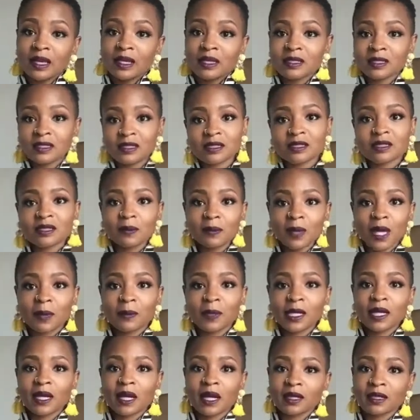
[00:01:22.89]
It's just to
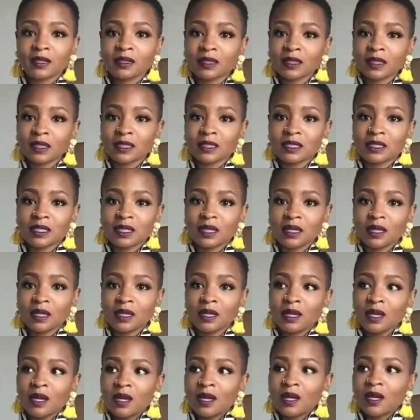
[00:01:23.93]
maybe kind of look and
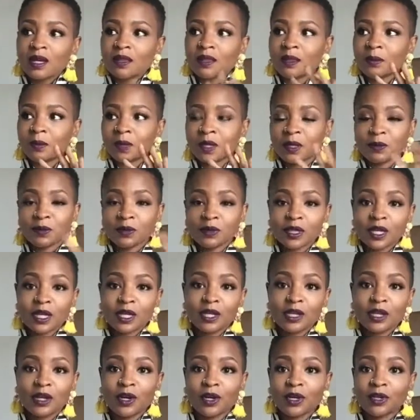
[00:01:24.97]
see the people
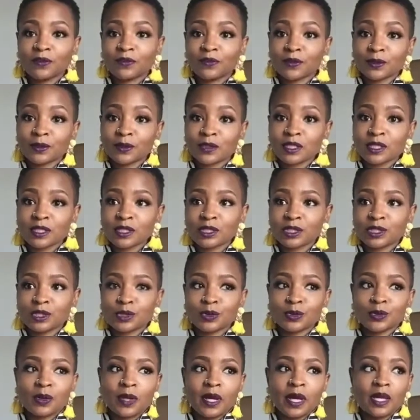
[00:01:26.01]
that influences
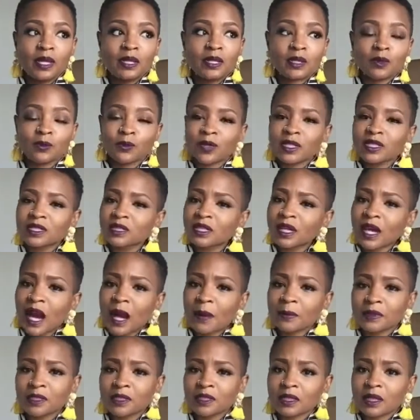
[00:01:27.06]
you, and then what's the
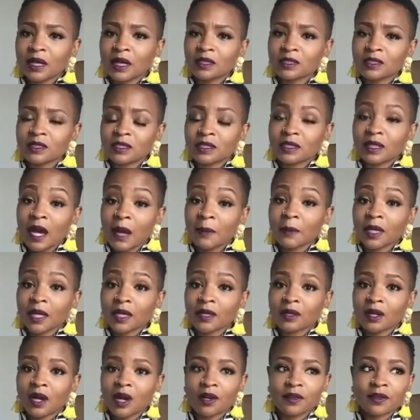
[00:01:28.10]
common
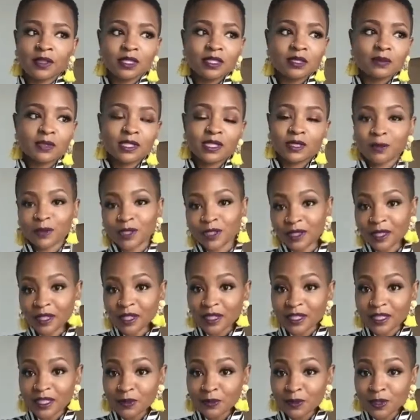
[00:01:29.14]
denominator? Are there some
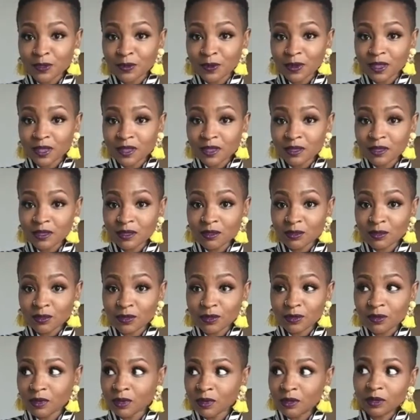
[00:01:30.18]
similarities between these
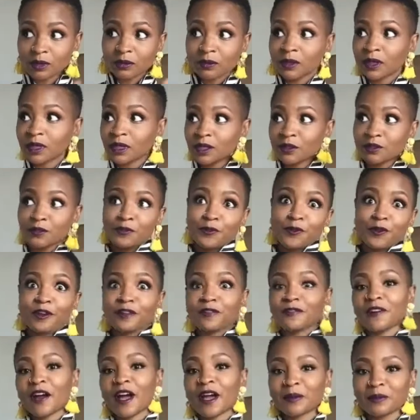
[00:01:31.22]
2 or 3 or
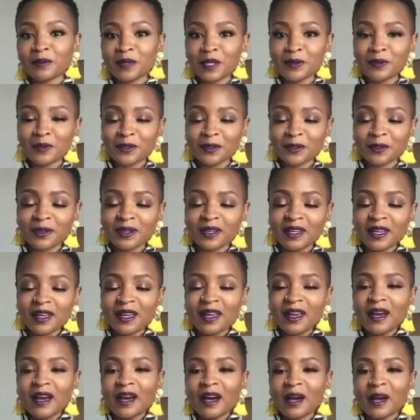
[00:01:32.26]
4 or 5 people
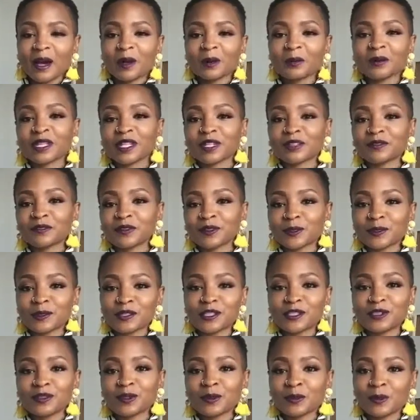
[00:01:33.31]
that
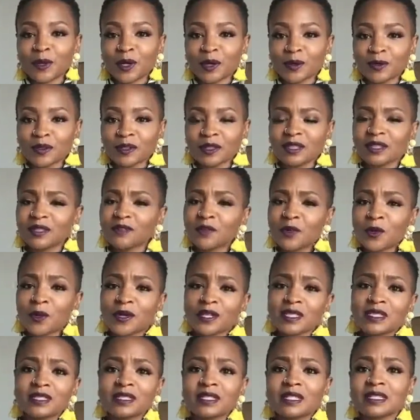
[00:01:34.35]
influence you the most? And of
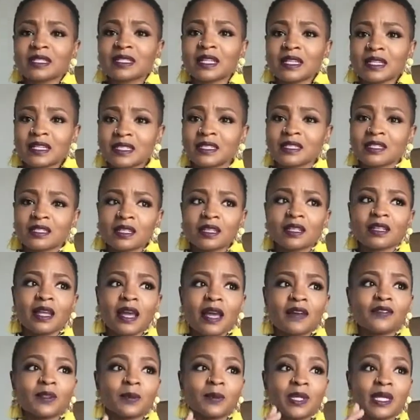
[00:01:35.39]
course, it does not necessarily
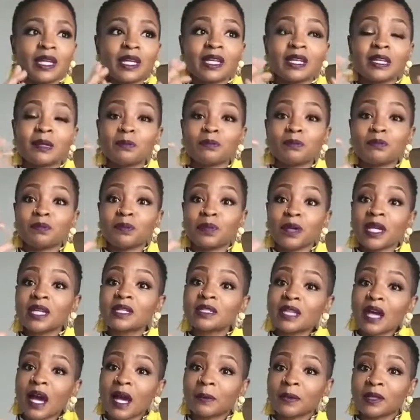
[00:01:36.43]
have to be any
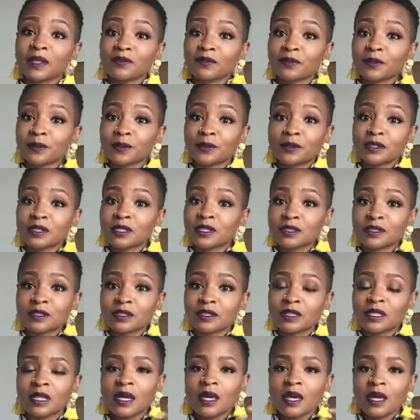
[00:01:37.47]
big time
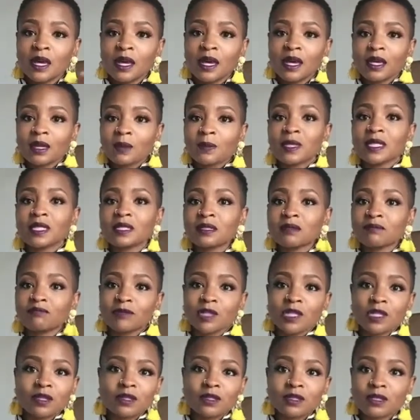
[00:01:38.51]
influencers. It could be,
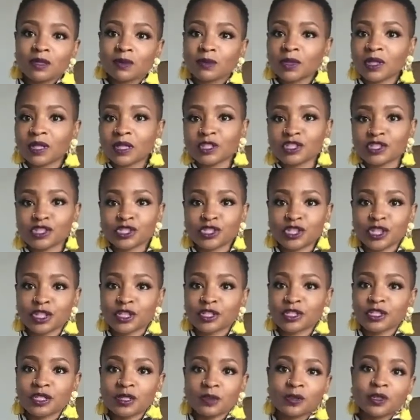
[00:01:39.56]
someone at your
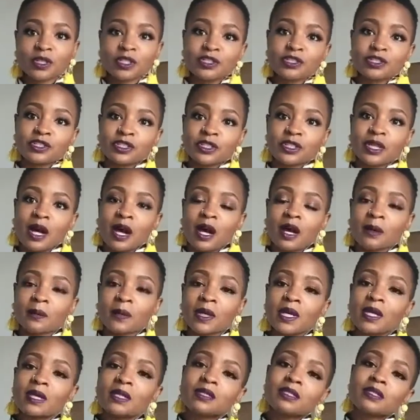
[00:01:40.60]
church, someone at your job,
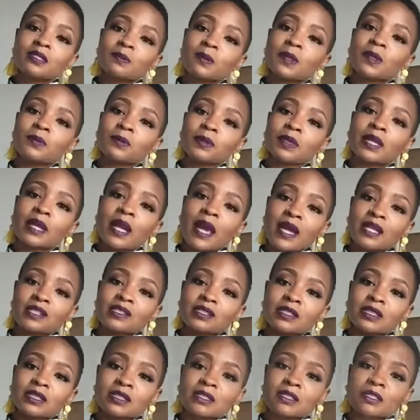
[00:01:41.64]
just people that
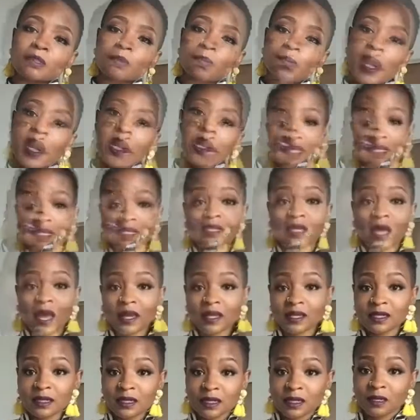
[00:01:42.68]
actually inspire you. My
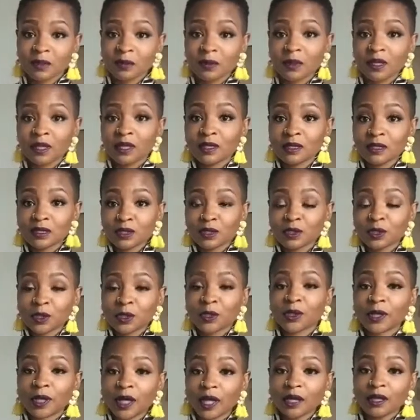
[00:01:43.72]
second tip is to
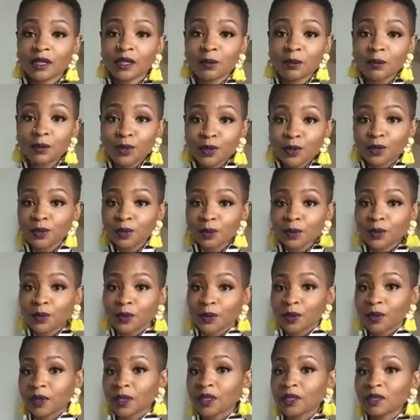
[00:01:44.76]
create a mood
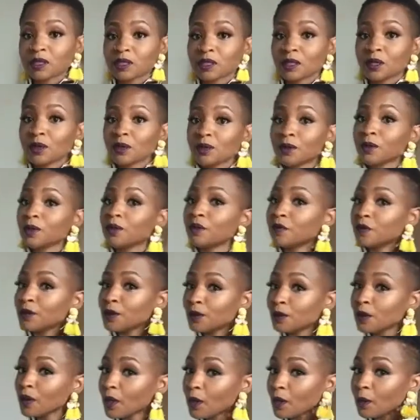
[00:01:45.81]
board. So if
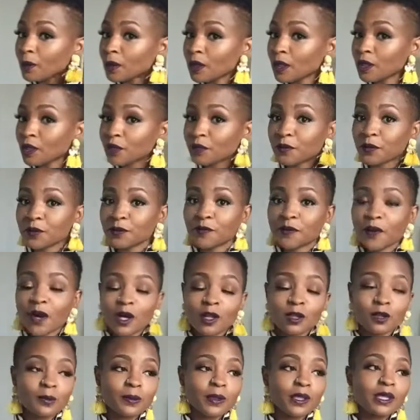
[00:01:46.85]
you know me or if you
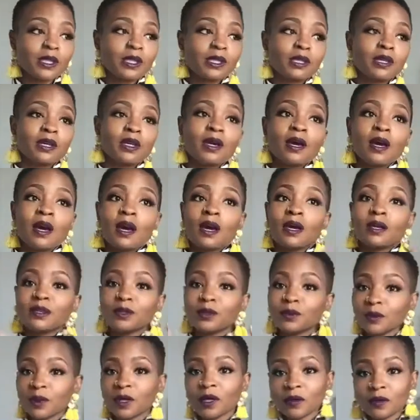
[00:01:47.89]
follow me,
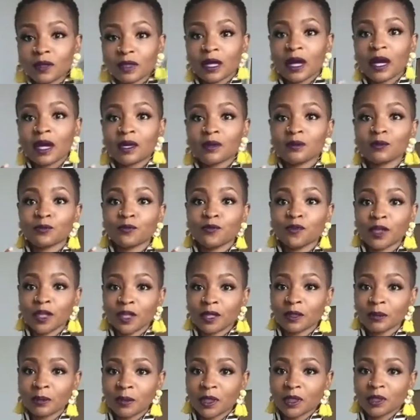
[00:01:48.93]
you know that I am
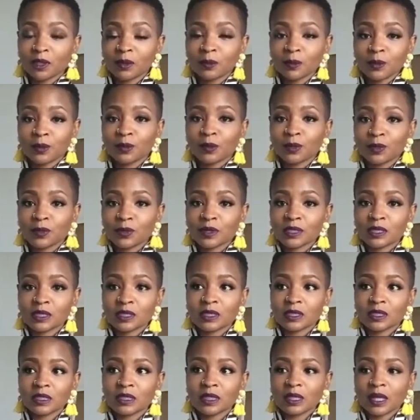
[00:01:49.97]
very big on mood boards.
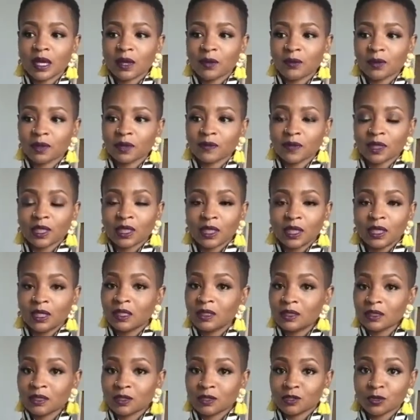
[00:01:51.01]
This is like one of the key
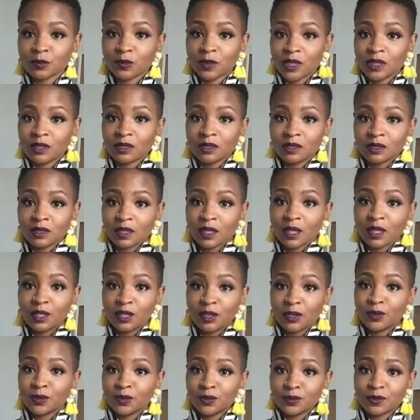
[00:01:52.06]
central pieces that I
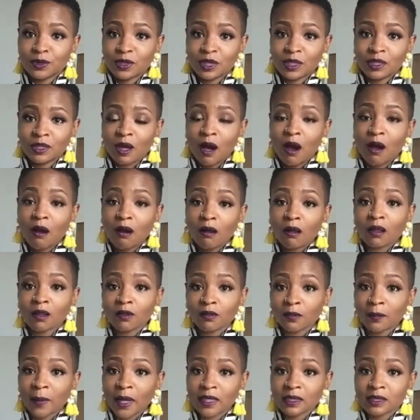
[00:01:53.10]
use in all
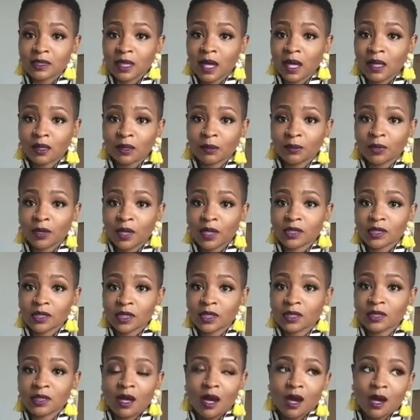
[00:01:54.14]
of my styling
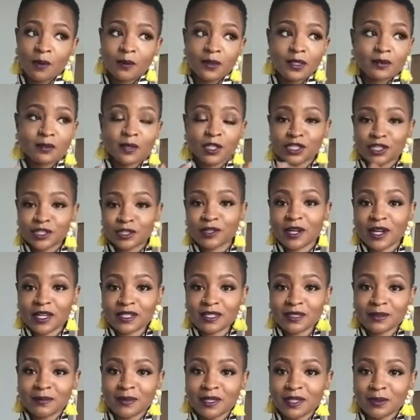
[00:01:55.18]
projects. I always make sure I
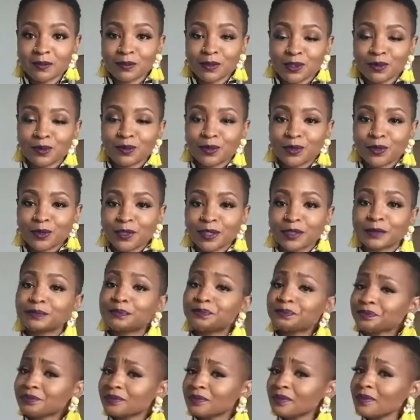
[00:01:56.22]
submit a mood board
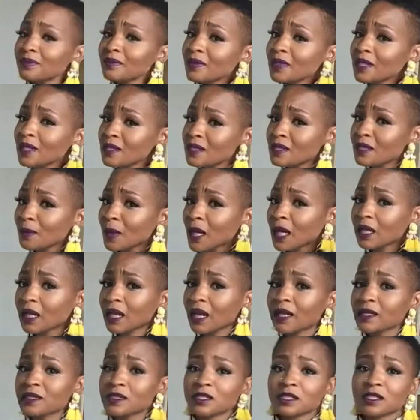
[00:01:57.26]
to my
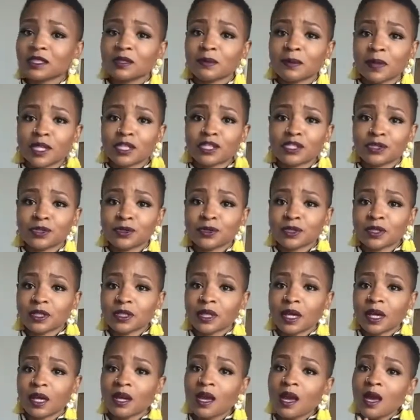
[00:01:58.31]
clients just to make sure
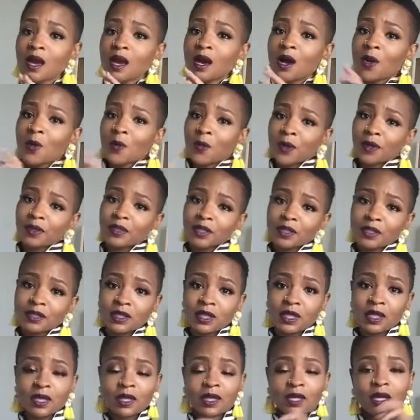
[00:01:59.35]
that what they're
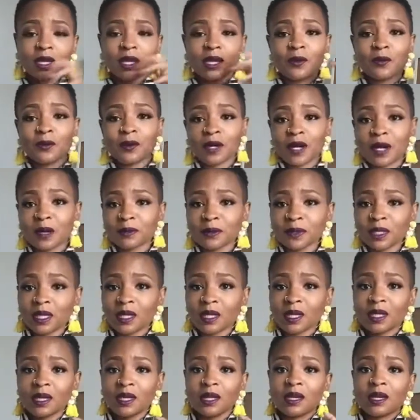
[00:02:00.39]
thinking, what I'm
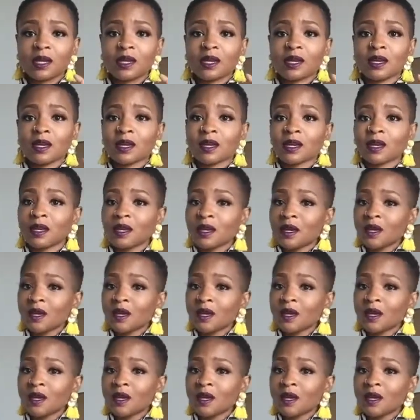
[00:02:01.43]
thinking